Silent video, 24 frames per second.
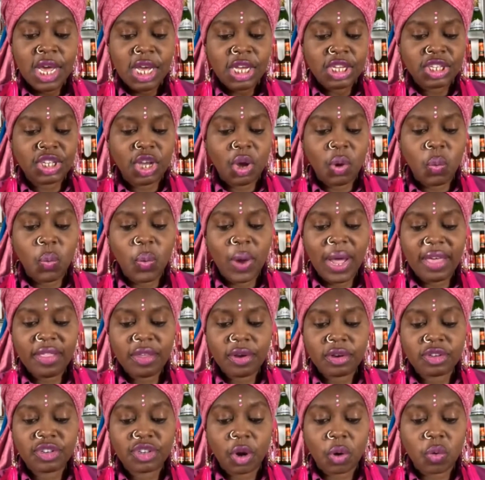So
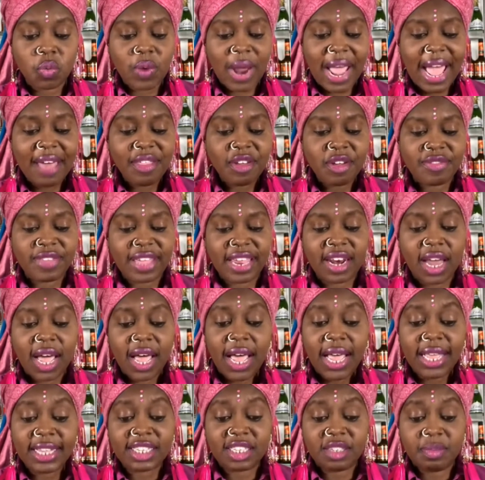rather than
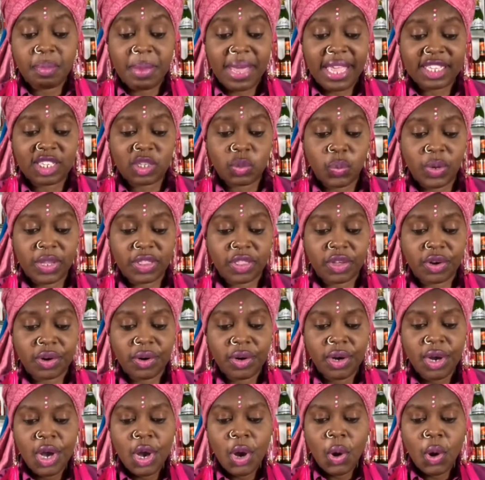us mess with her,